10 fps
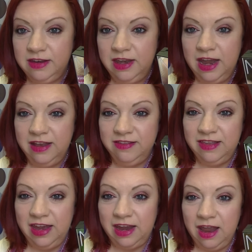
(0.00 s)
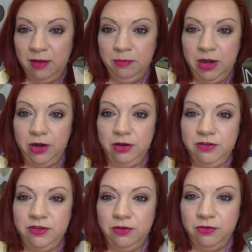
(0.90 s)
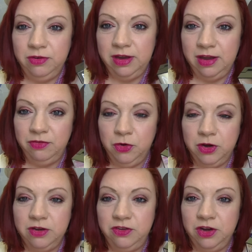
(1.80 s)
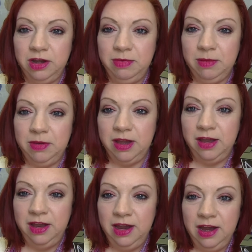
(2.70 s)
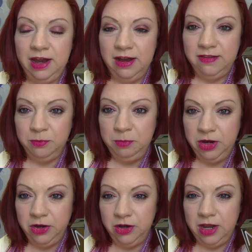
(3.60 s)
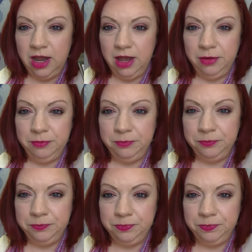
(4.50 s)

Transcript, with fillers: and it's like a mirror, so of course you're going to be able to, it's a mirrored um,